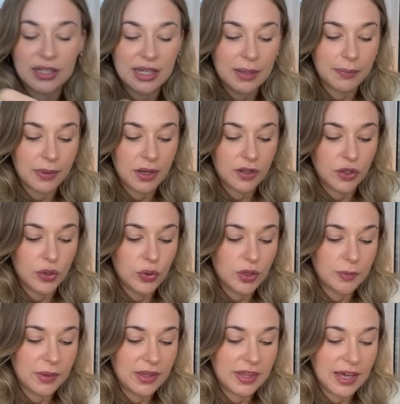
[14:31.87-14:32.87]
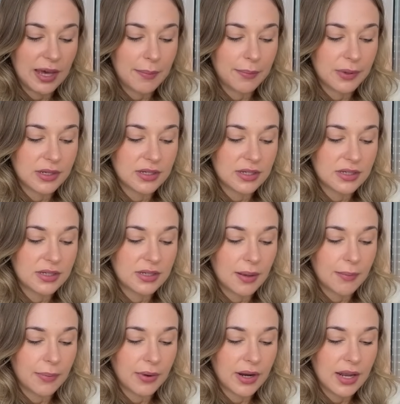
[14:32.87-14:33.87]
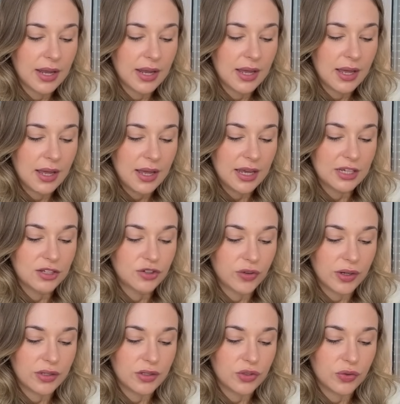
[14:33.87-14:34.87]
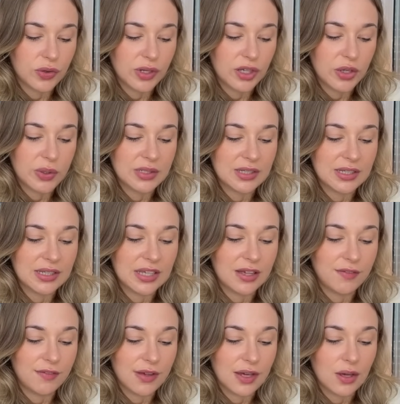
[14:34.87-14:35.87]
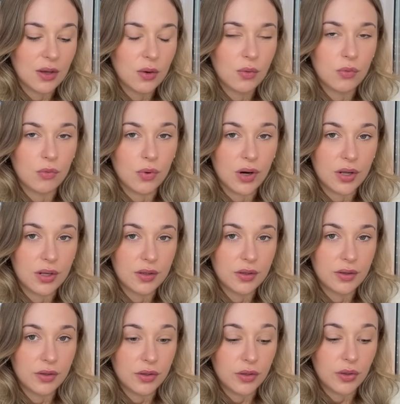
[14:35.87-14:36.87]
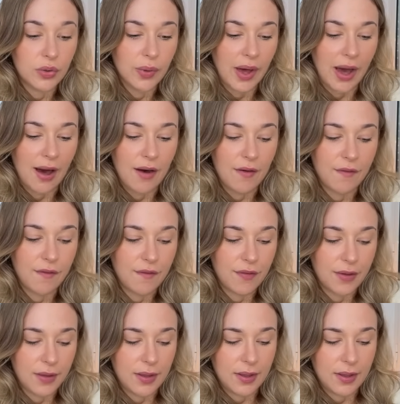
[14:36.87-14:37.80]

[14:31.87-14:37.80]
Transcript: Libra. You could be the Empress and somebody is trying to trick you into giving what you have.